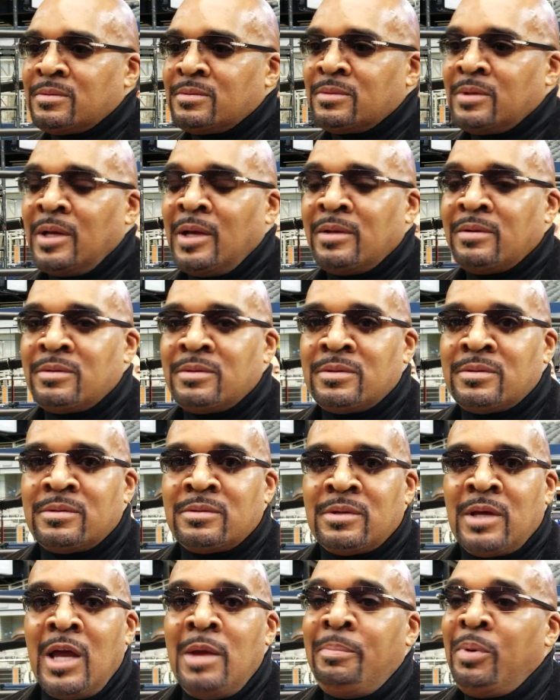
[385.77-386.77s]
Are oh, y'all taking
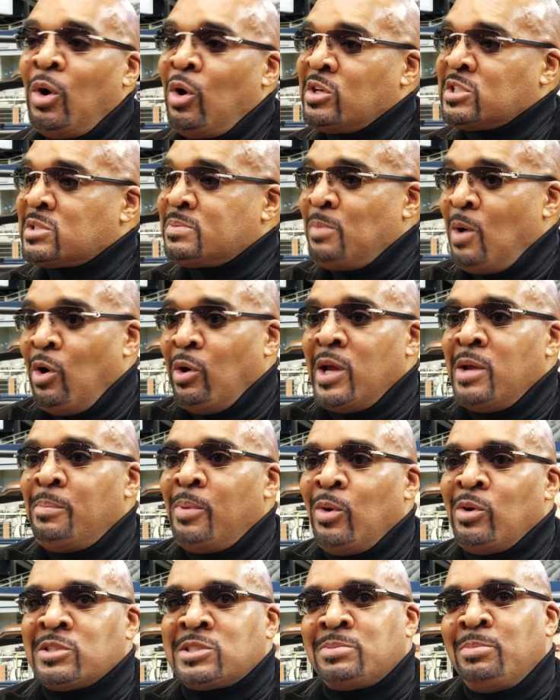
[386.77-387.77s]
that? He blowing serious? smoke. He
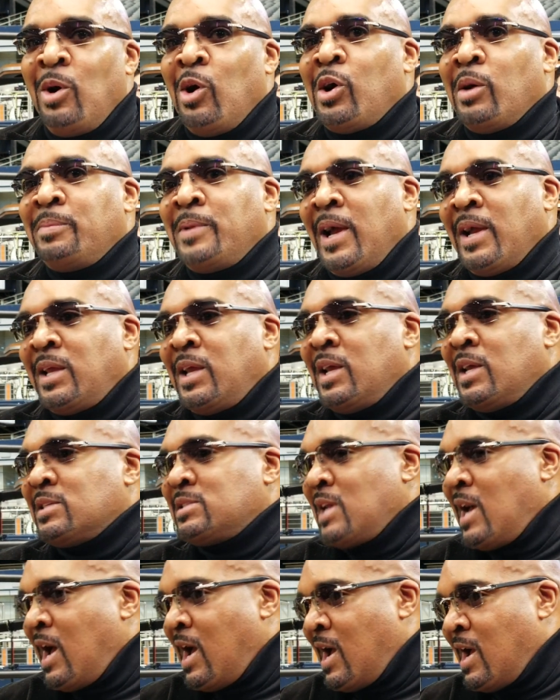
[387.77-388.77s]
blowing smoke up that kid's
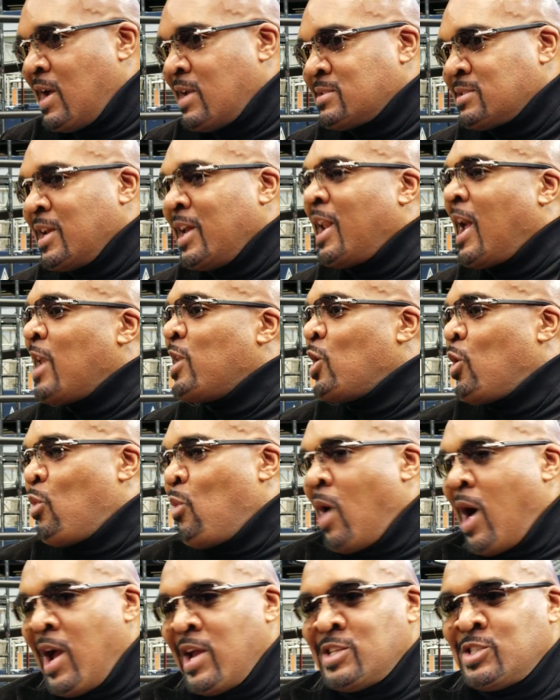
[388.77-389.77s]
ass, and I know
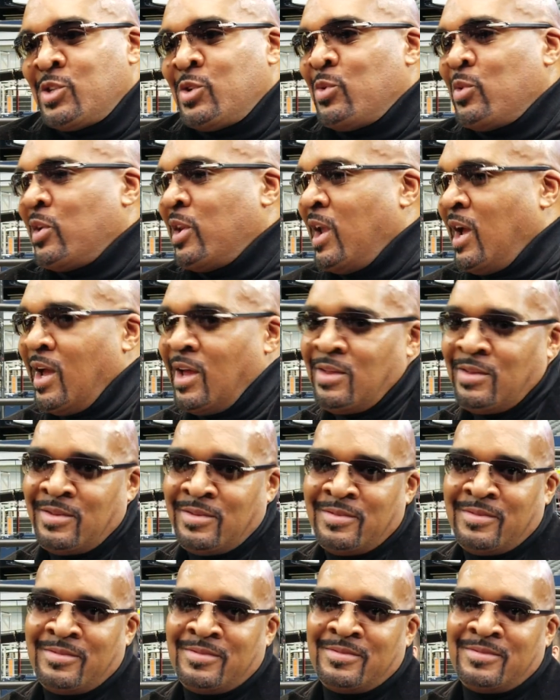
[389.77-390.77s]
why he's doing it. Well,
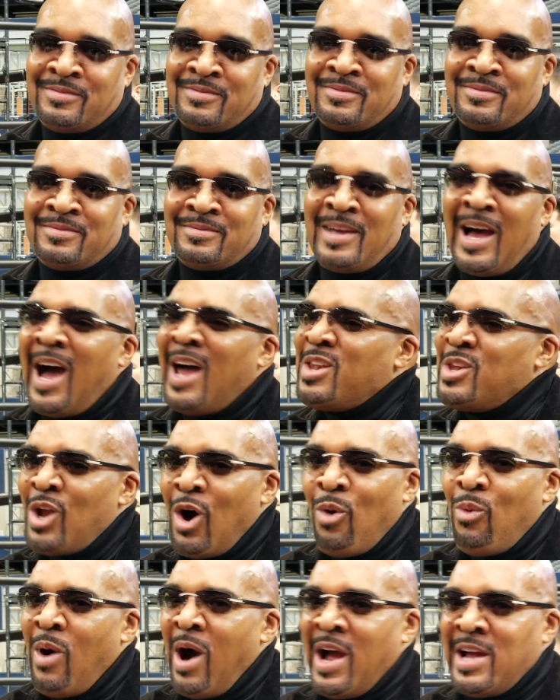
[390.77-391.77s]
Are oh, y'all taking I
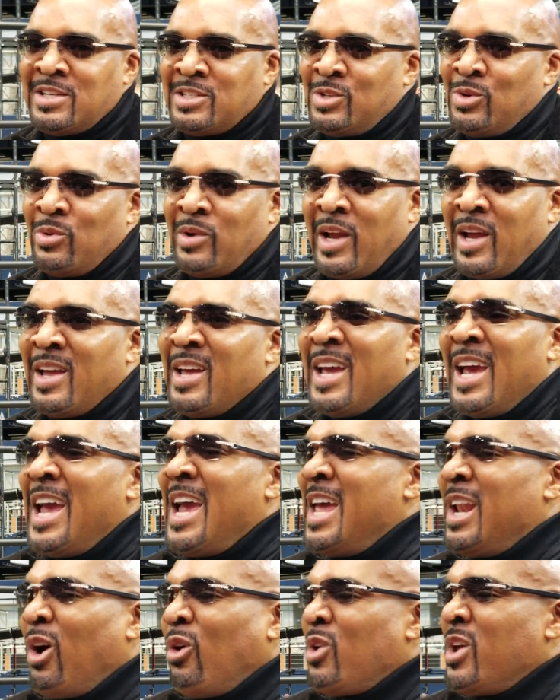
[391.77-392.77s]
know why serious? he's doing it. He
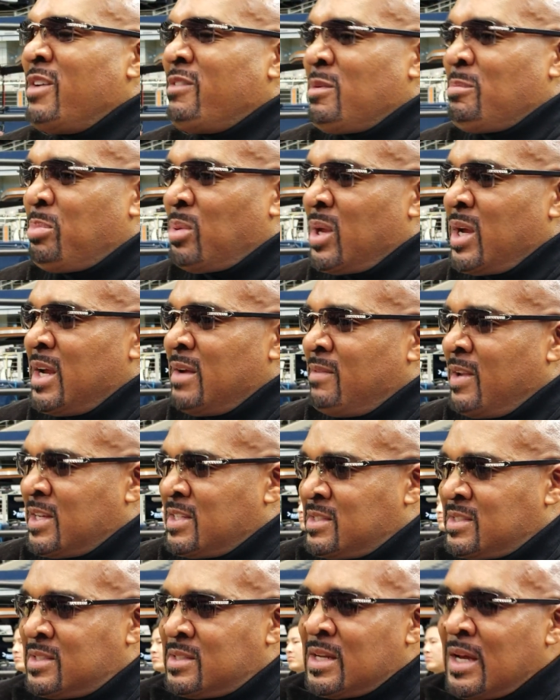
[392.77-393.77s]
Make don't even believe
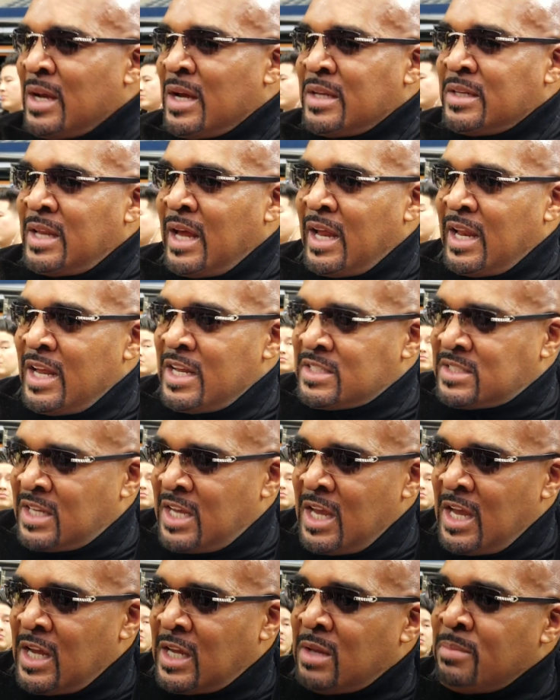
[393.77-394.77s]
that that his
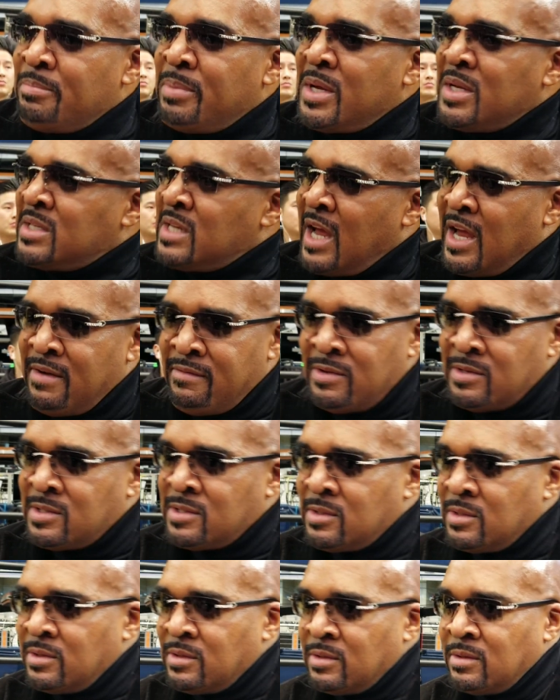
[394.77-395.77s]
kid can beat Davis.
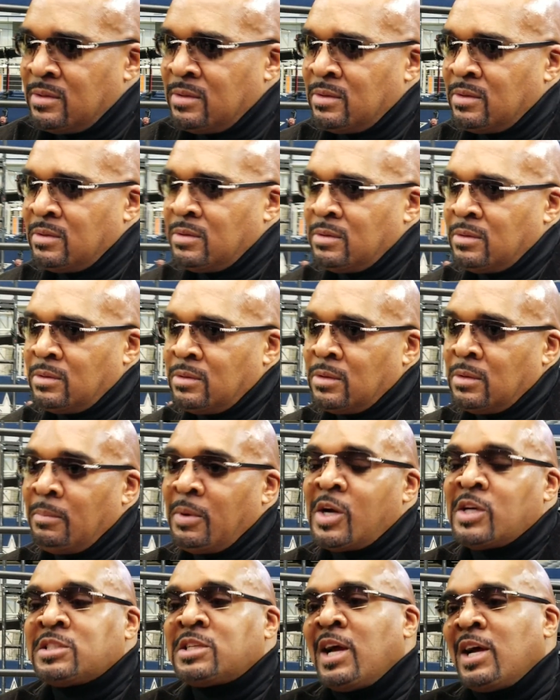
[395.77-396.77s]
Even that he heard that.
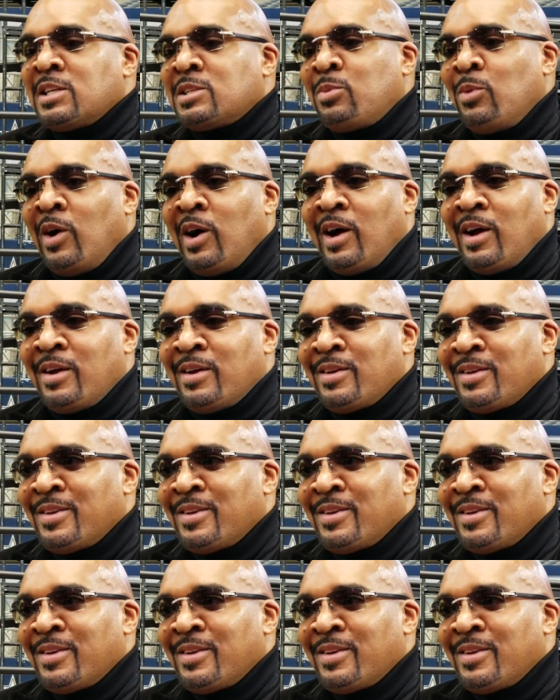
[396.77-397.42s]
Because guess what?